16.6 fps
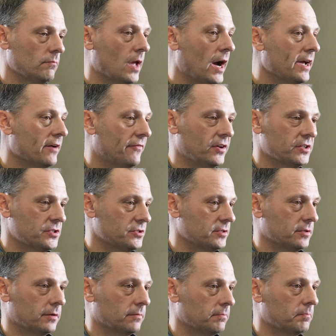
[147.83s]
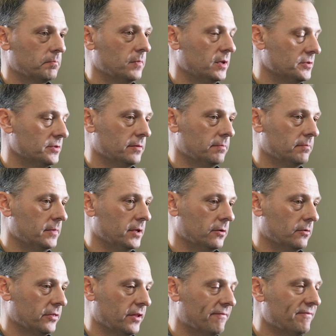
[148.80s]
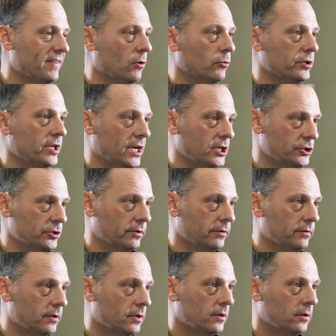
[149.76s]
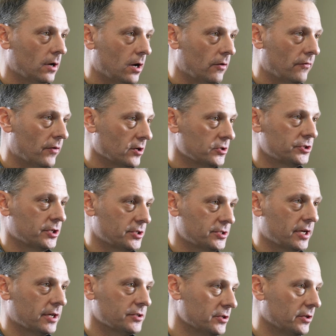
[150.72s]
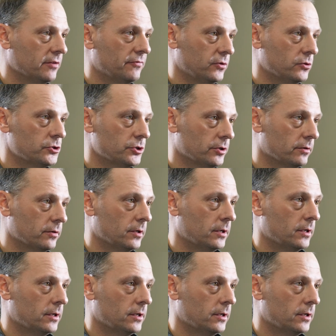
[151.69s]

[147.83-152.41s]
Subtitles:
IFS is the foundation of our success in the future.